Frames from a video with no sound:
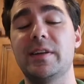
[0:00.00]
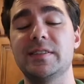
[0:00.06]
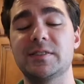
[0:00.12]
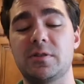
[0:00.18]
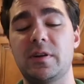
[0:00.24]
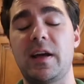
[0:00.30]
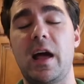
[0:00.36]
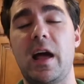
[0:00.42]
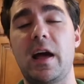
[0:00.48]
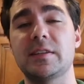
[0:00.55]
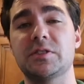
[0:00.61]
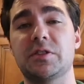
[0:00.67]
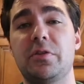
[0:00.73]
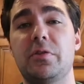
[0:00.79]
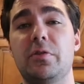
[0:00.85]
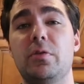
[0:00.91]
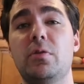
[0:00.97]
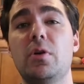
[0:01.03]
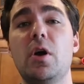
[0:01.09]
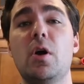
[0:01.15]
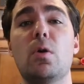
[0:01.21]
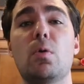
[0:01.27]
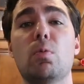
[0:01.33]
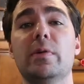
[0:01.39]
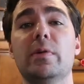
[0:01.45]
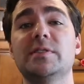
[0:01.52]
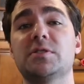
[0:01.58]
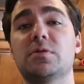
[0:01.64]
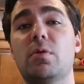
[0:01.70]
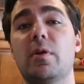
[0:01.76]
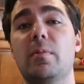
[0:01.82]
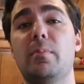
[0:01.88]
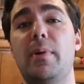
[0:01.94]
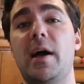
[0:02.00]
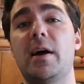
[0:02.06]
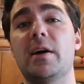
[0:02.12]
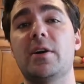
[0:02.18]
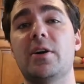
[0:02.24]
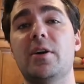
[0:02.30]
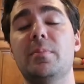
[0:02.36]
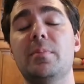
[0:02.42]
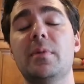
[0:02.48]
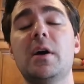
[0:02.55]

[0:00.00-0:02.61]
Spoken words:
It's going to ask you restore backup.